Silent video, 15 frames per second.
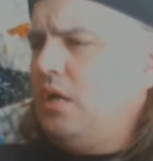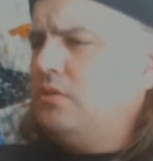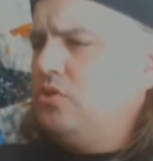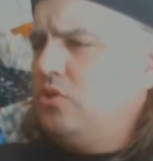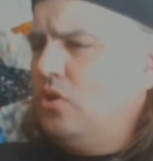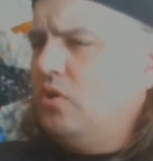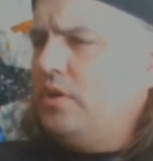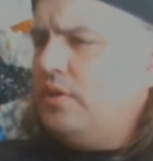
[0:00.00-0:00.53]

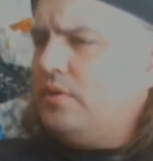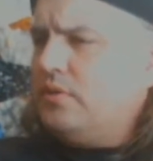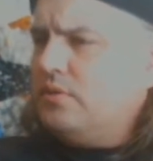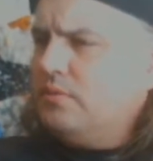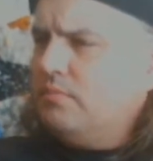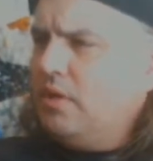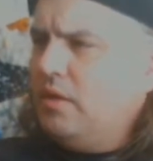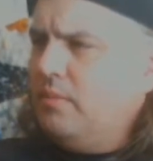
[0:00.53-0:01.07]
join.
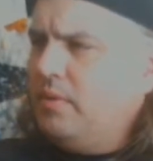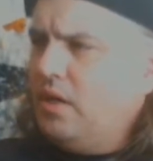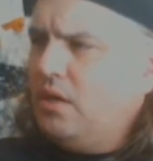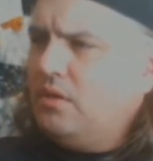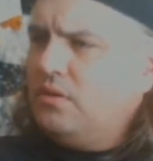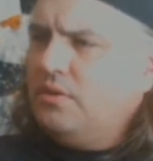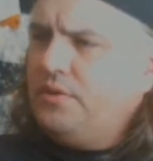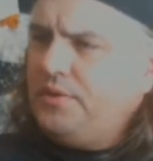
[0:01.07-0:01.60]

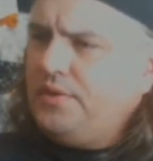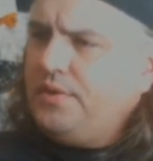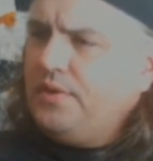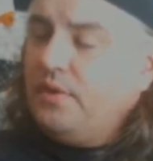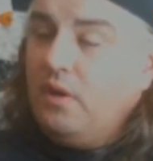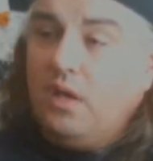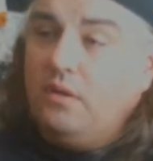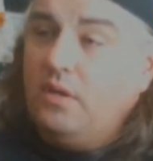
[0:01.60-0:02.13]

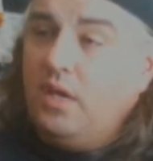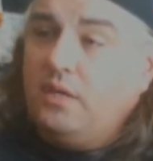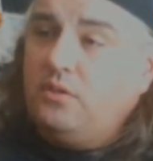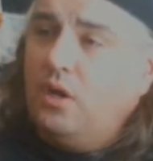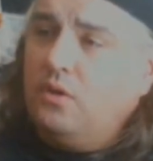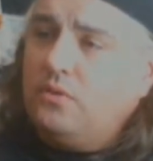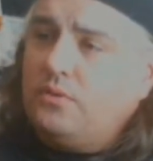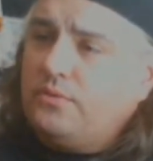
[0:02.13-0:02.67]
And they
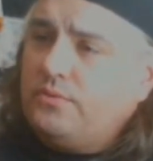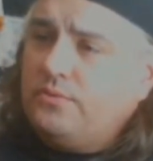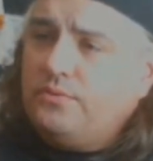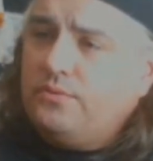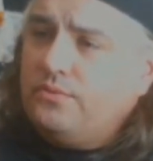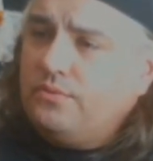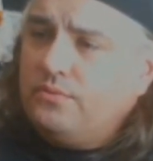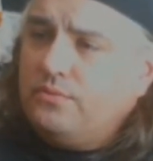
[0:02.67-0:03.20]
don't.
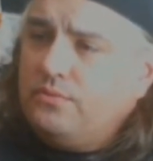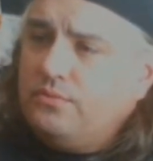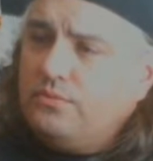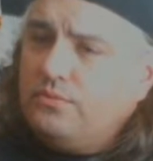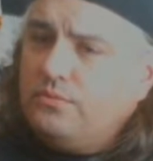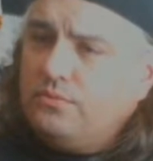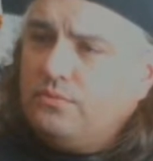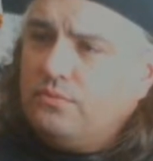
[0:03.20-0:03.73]

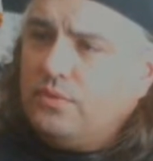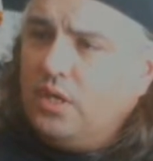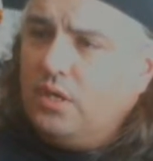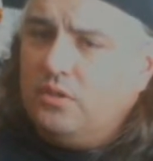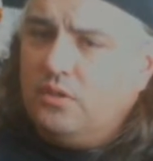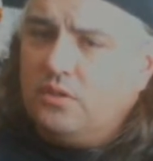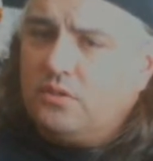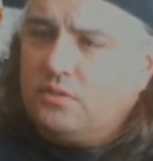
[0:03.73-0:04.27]
They
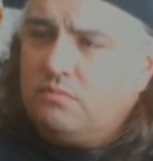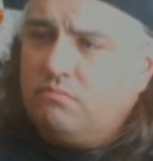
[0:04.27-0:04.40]
just